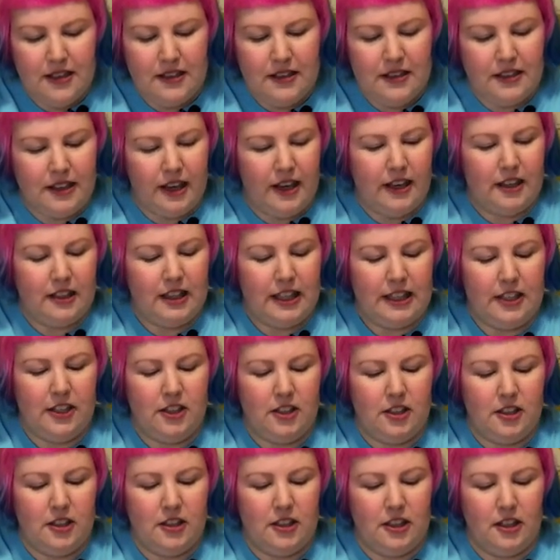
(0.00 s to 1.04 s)
Yeah, like you
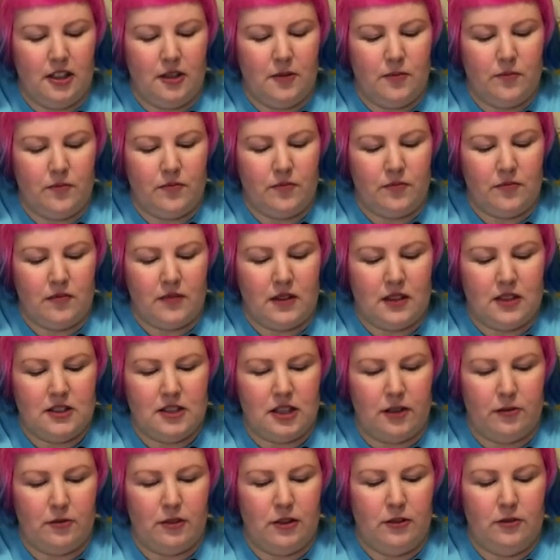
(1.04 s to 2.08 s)
can um,
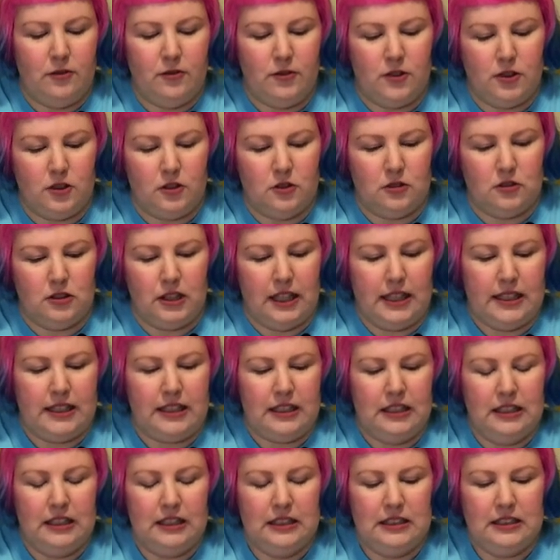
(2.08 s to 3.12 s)
definitely feel like